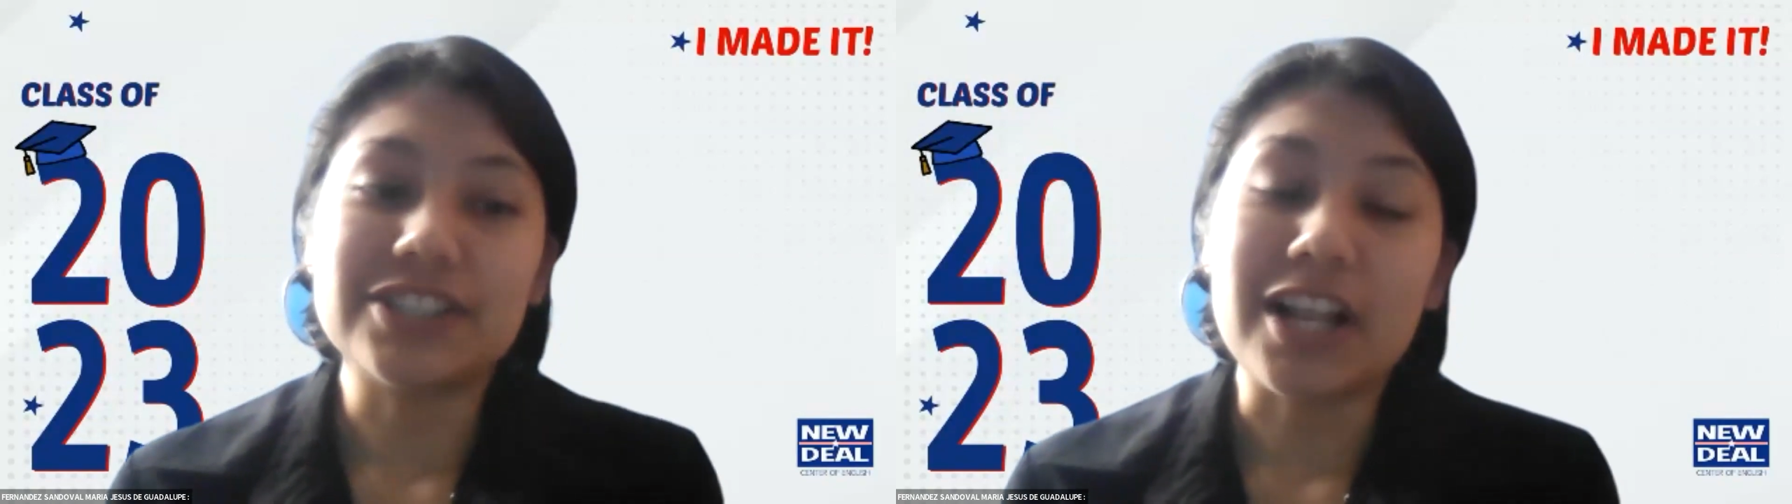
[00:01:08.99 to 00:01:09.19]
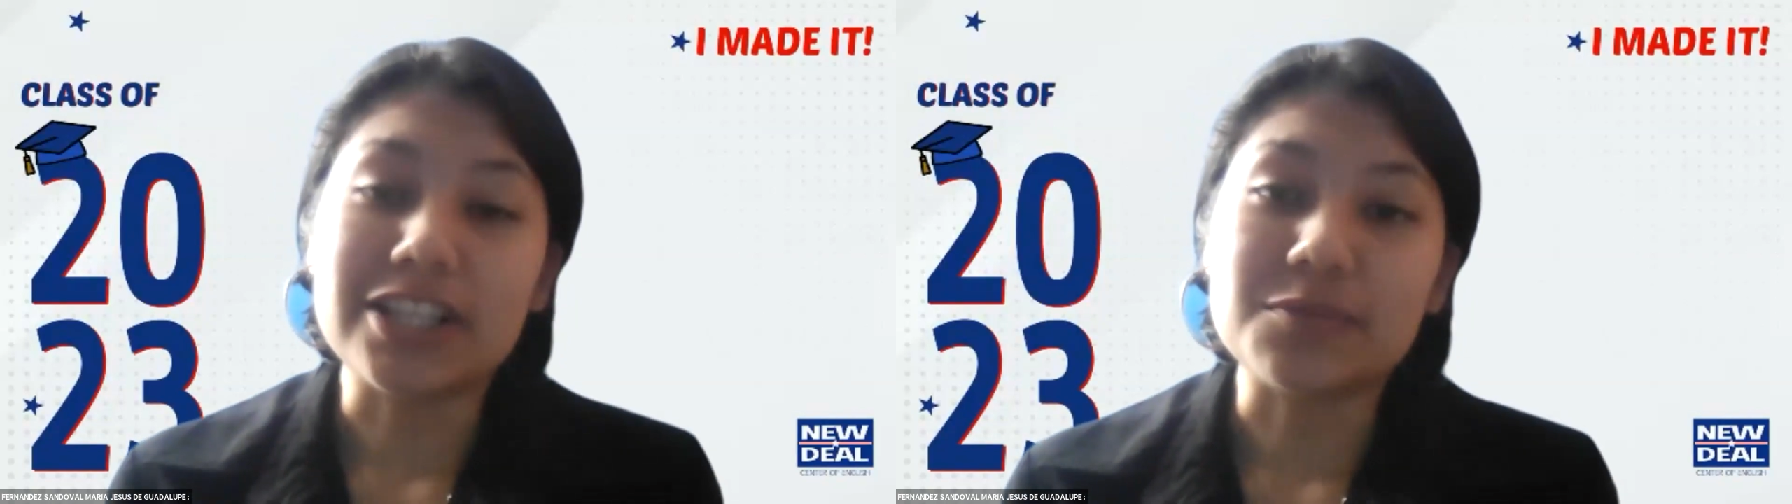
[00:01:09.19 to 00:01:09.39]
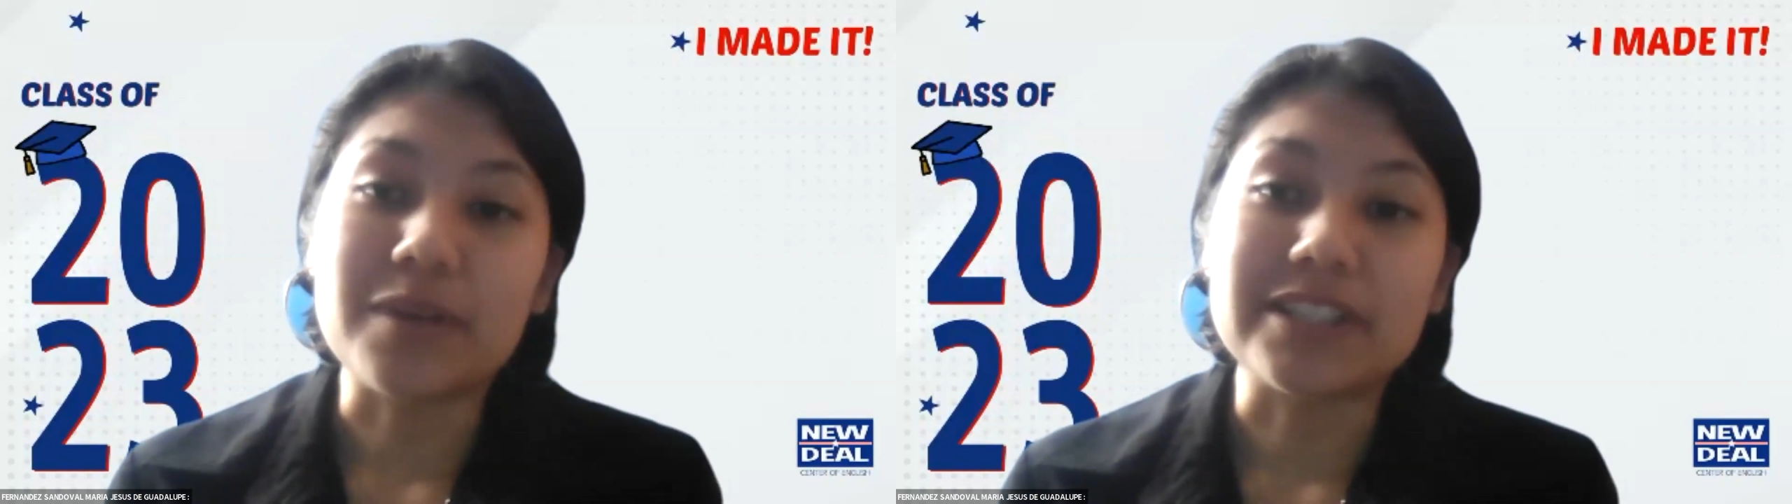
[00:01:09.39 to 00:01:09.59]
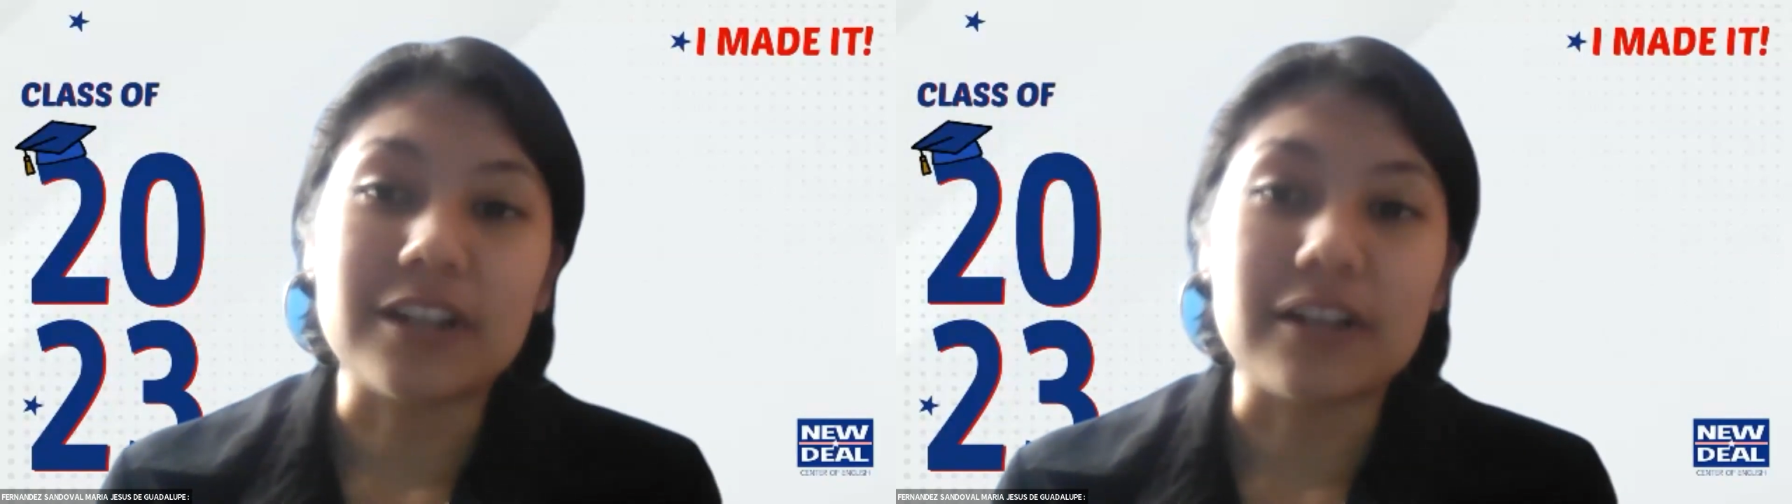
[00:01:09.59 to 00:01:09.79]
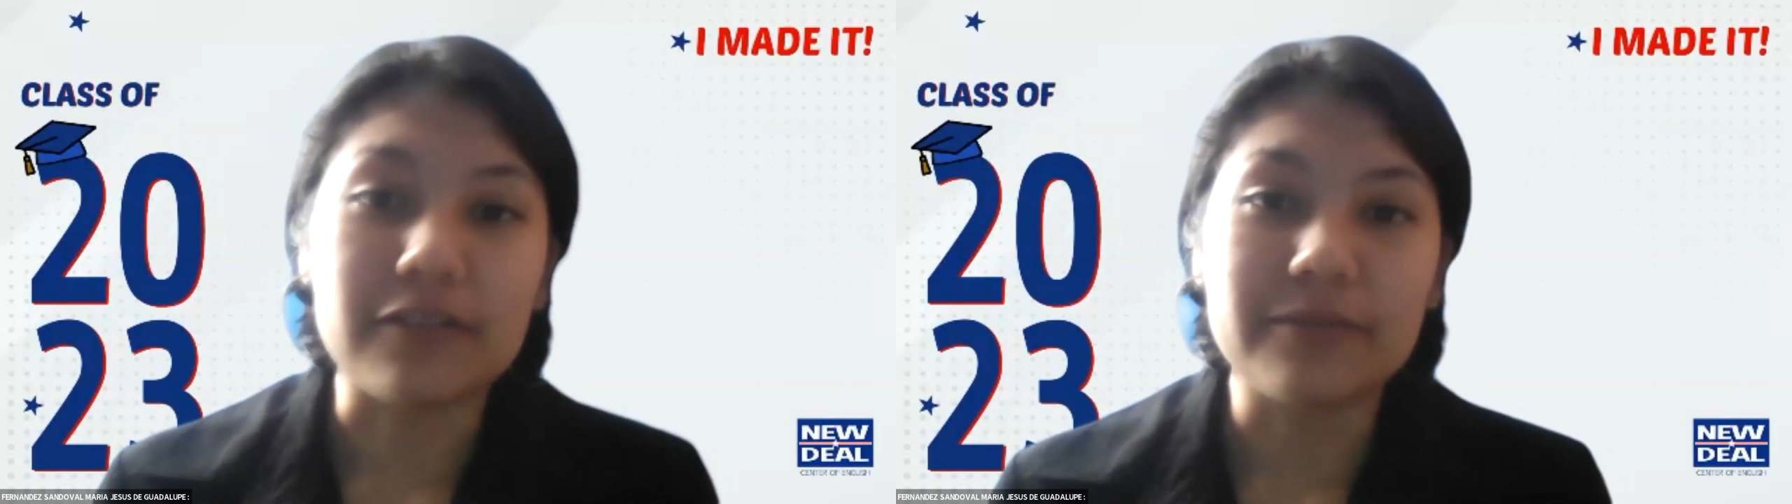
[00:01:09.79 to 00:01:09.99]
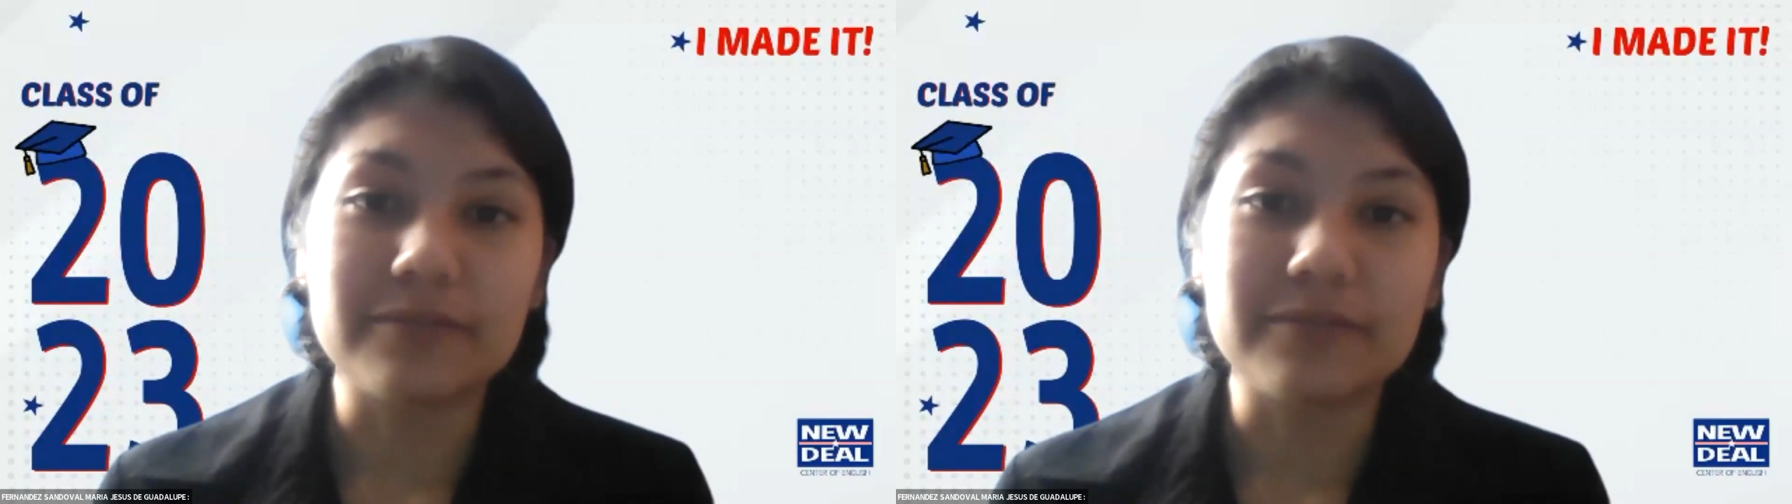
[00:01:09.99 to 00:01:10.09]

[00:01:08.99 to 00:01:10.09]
challenge myself.